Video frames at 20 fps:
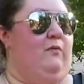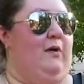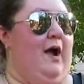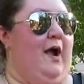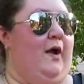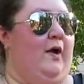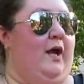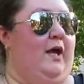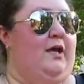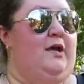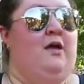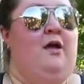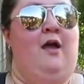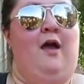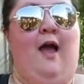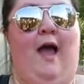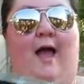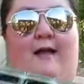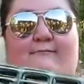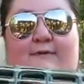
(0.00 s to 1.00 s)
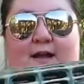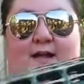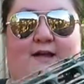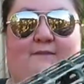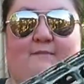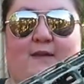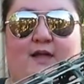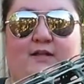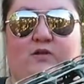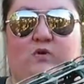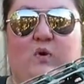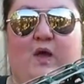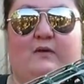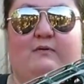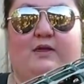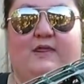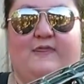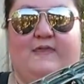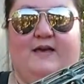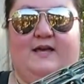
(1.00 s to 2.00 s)
wiring, I recommend going
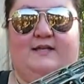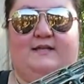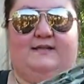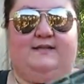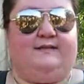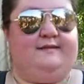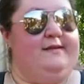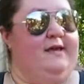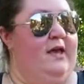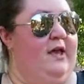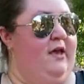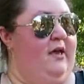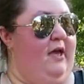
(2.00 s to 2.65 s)
with this,